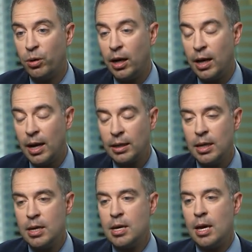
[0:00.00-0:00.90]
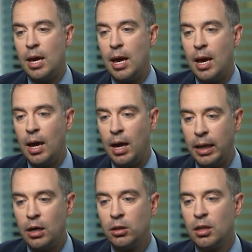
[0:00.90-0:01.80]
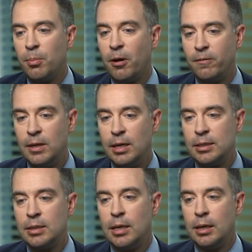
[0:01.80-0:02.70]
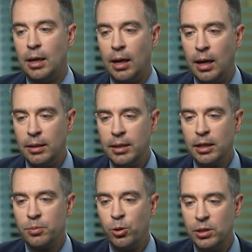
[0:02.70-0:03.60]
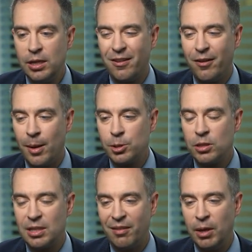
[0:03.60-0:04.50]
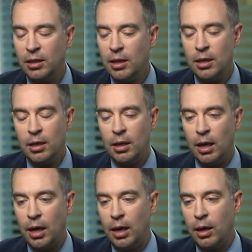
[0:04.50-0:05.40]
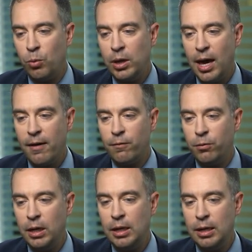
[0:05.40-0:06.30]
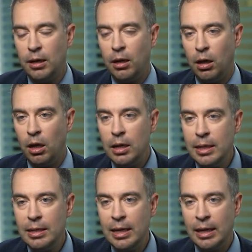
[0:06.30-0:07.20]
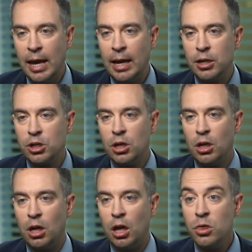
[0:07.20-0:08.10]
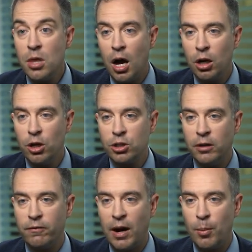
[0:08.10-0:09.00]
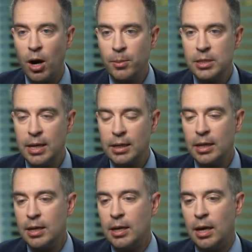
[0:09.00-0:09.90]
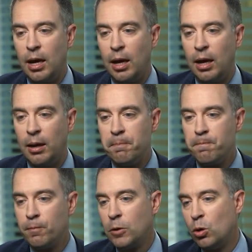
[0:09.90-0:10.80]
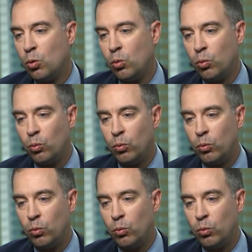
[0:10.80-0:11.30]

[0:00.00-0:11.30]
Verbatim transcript: mm-hmm. product, and on top of this, the expertise of OpSens. I mean, we have really a leading edge knowledge in fiber optic. You know,